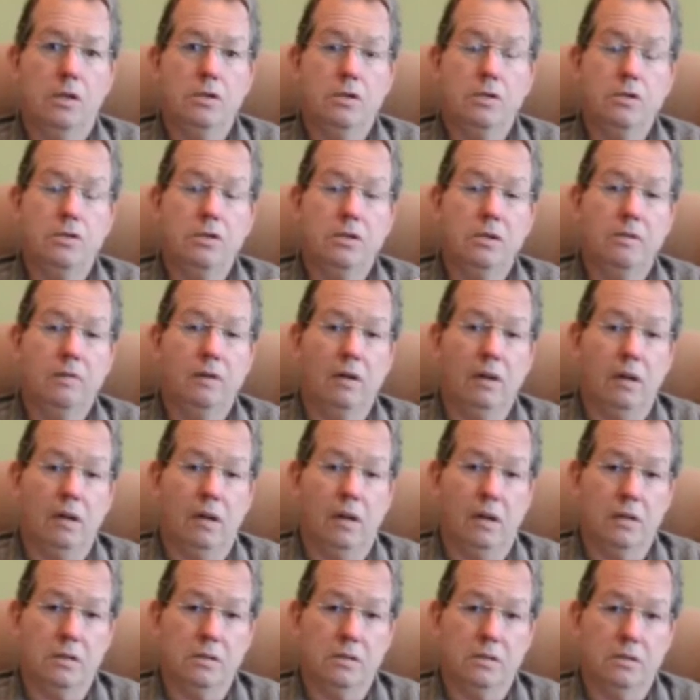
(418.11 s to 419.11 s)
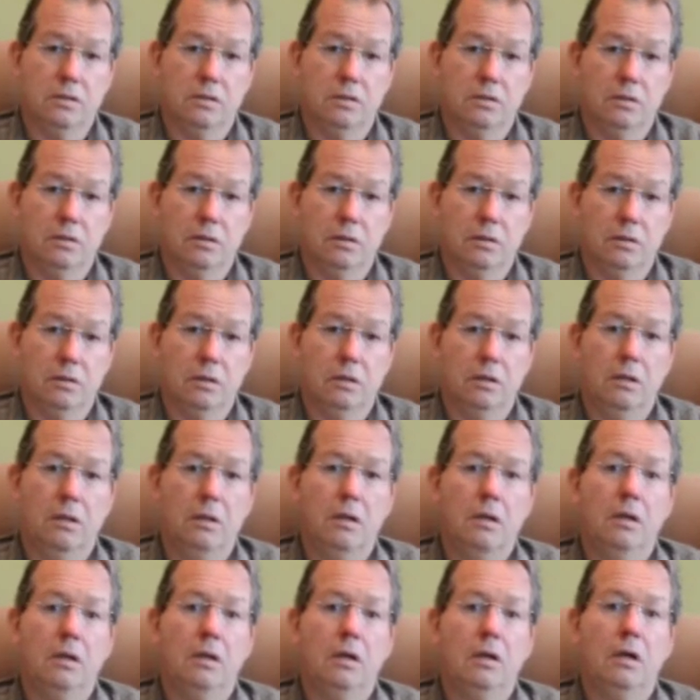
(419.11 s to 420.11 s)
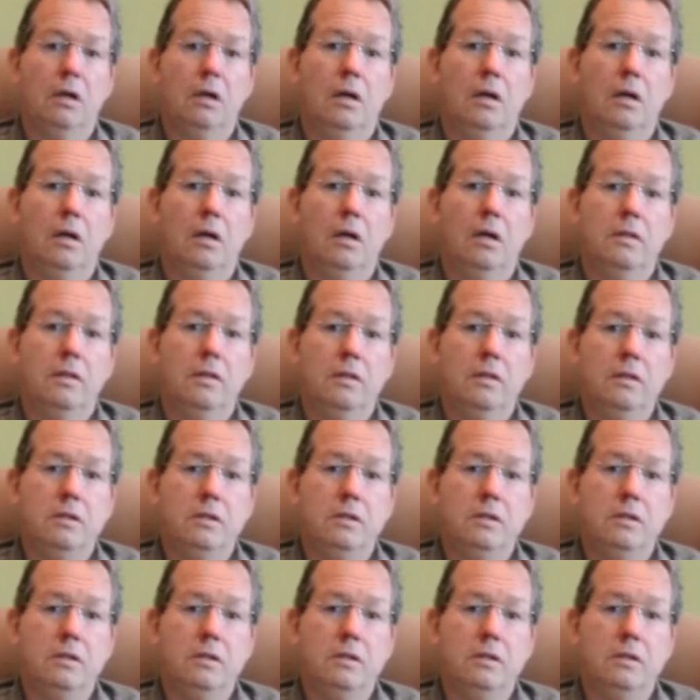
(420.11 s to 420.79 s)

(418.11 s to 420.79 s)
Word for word: trivialize uh, the